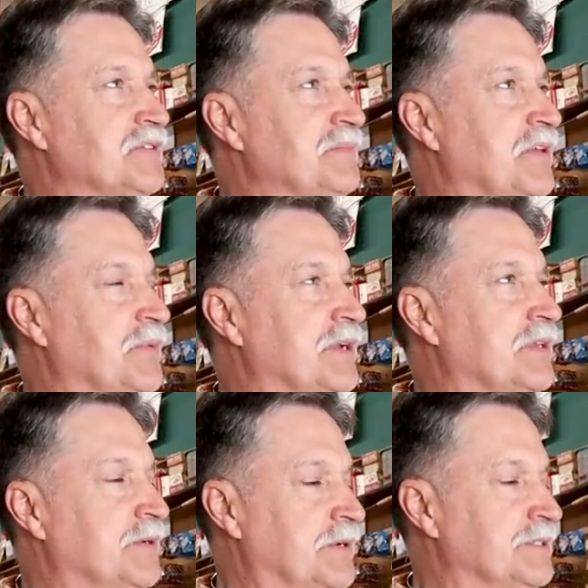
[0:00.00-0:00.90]
of Smithwick
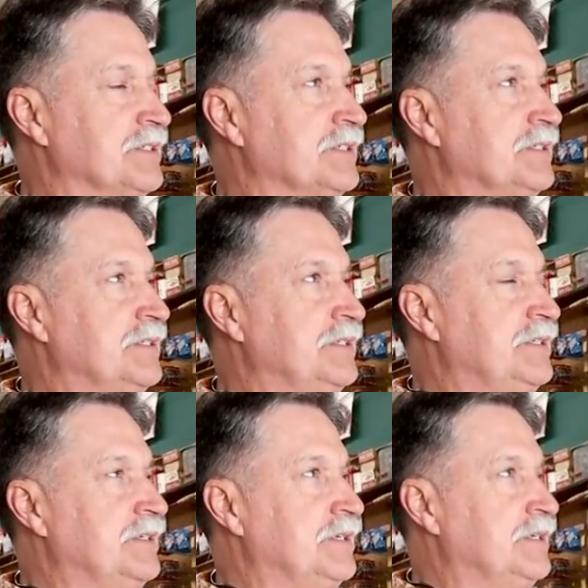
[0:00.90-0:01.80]
Lures.
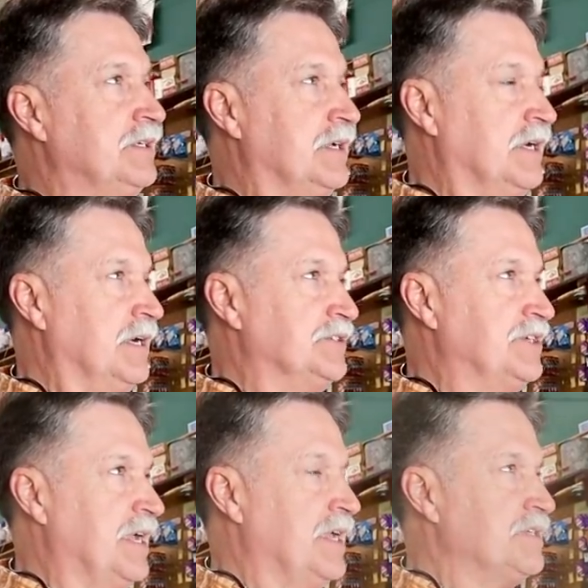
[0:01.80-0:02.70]
Uh,
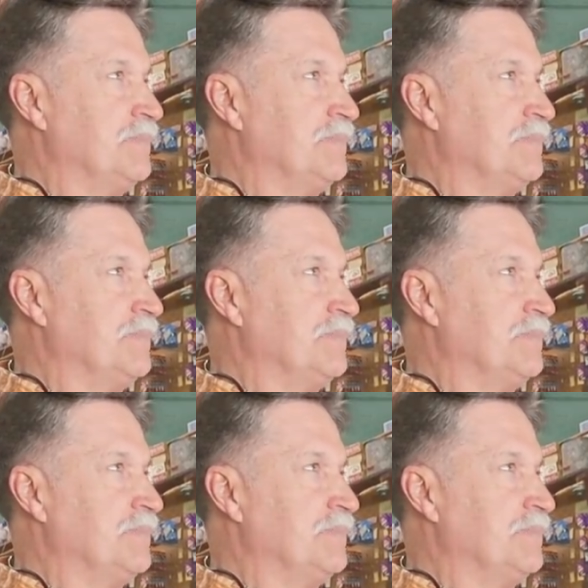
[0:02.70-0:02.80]
Jack K.